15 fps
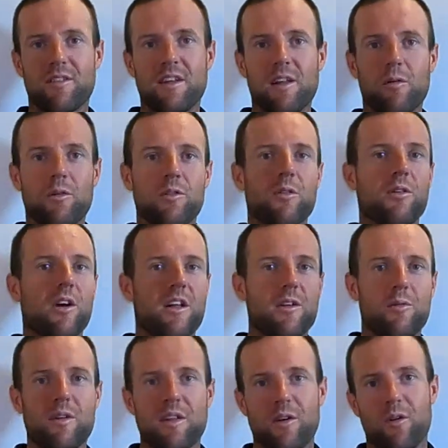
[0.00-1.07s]
still together
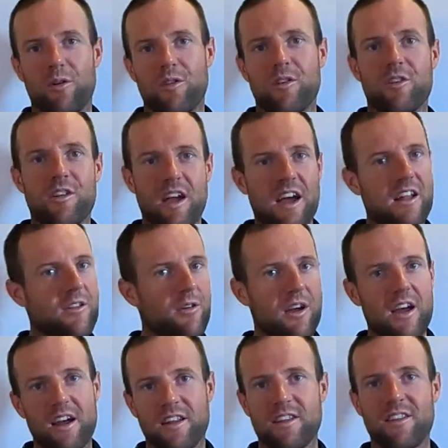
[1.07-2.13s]
with the others head to
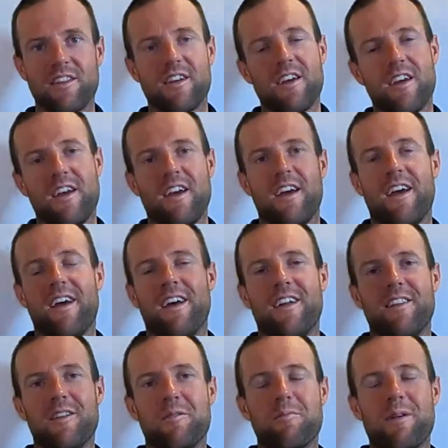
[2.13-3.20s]
head, and
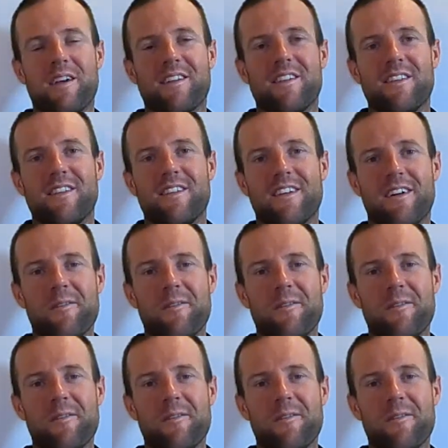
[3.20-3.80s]
it makes it